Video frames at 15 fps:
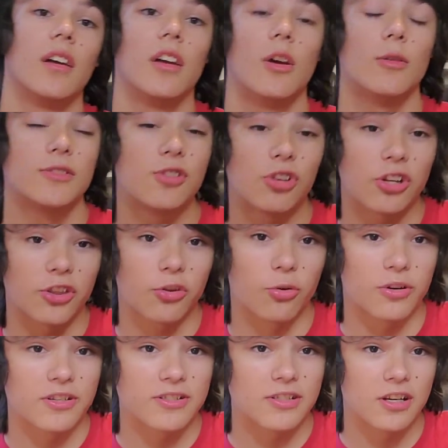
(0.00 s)
Still got the
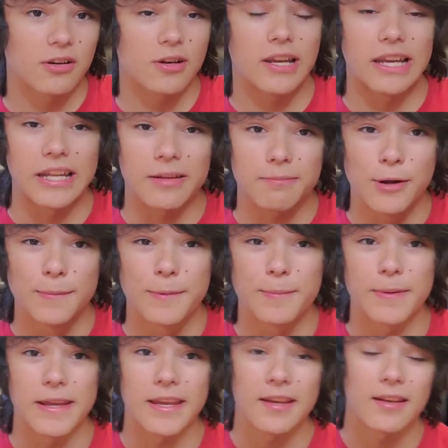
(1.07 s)
tortoise though. He didn't poop or
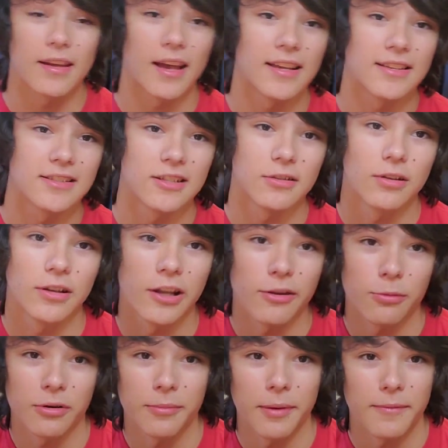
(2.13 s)
pee, as in another
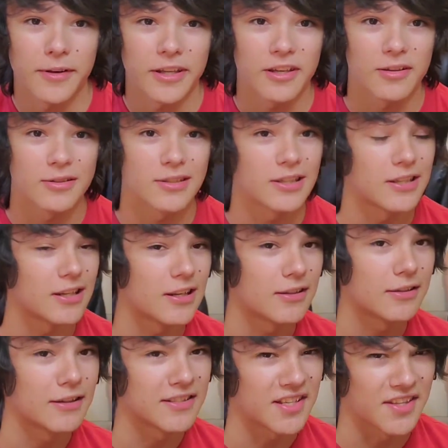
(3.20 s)
one of my videos he did,
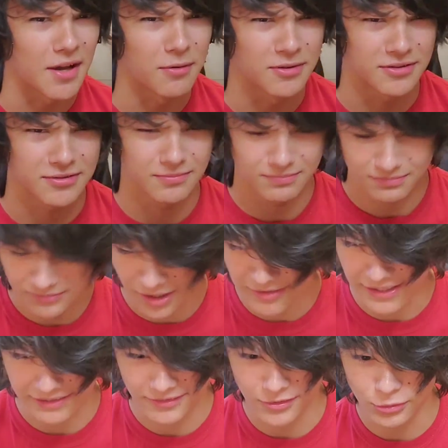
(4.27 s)
and I said that was a
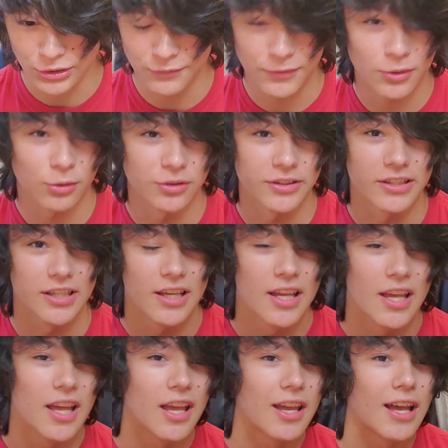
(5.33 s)
technical difficulty.
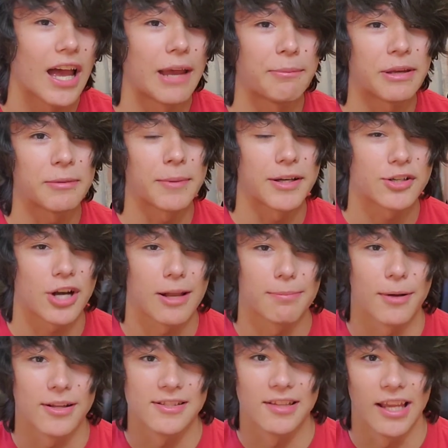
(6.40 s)
I mean, my
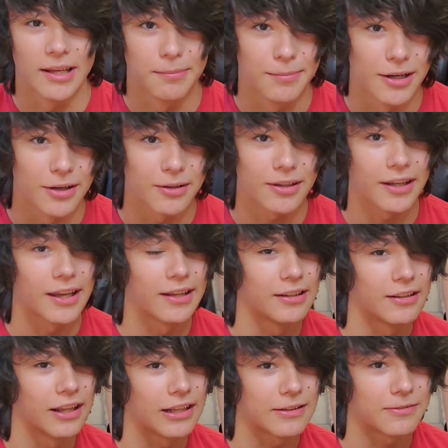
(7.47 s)
tripod's leg broke and
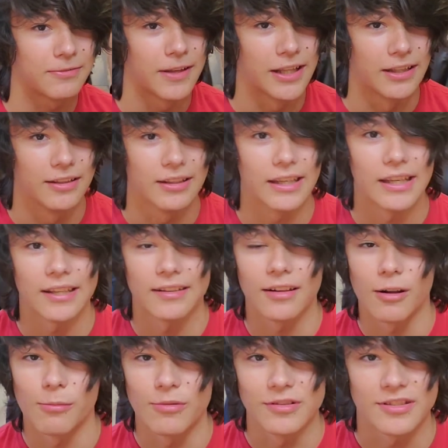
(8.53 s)
it like fell and
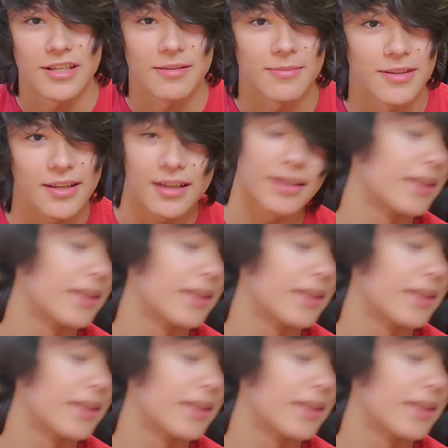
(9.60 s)
almost hit me.